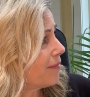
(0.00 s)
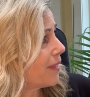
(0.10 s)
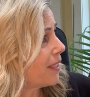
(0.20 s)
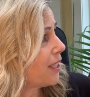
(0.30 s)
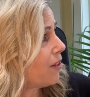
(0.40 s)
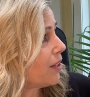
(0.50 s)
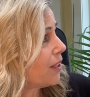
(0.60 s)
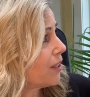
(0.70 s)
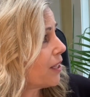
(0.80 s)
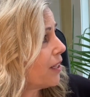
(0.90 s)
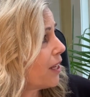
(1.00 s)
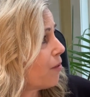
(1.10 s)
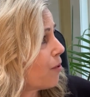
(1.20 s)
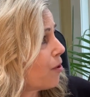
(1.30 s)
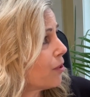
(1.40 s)
I tell you, it's going to
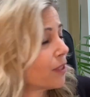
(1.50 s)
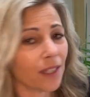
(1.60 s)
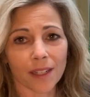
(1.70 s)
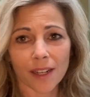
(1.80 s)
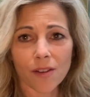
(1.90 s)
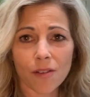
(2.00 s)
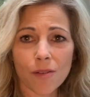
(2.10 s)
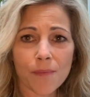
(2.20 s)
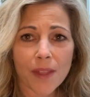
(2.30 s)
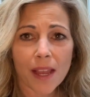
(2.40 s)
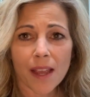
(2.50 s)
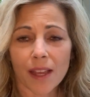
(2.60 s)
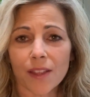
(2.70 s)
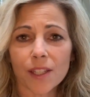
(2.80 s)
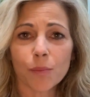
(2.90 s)
get worse. And I know
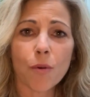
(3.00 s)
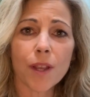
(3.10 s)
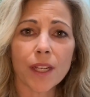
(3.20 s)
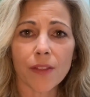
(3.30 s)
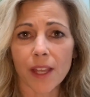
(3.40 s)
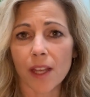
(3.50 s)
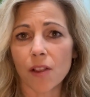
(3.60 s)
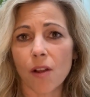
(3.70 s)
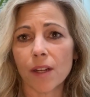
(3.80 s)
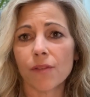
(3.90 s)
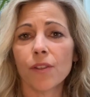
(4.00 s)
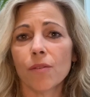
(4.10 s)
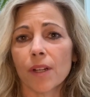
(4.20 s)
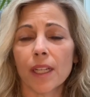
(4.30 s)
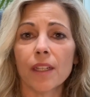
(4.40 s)
at this point, I think a lot of you
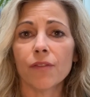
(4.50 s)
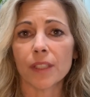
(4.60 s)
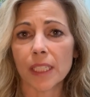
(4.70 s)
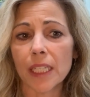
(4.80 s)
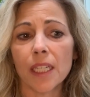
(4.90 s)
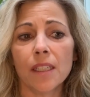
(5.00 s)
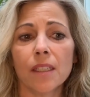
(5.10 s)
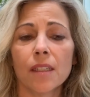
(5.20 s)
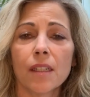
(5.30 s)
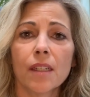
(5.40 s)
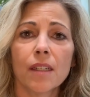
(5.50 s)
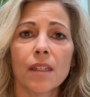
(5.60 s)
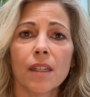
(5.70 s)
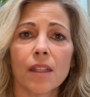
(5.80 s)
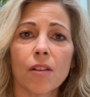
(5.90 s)
are getting fatigued.
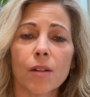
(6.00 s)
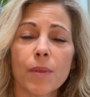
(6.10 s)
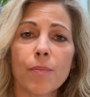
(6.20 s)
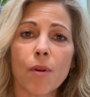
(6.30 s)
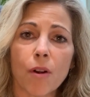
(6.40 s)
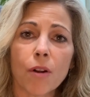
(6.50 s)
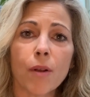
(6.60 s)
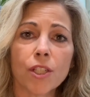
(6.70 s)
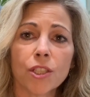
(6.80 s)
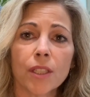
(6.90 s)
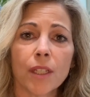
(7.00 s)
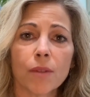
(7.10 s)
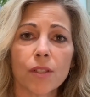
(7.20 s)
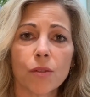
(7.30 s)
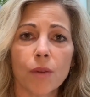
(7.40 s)
A lot of people are questioning
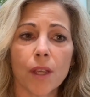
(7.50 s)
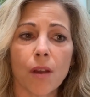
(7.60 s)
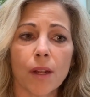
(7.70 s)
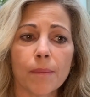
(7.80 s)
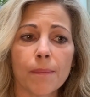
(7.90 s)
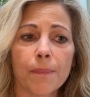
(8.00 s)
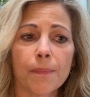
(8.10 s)
what's going on.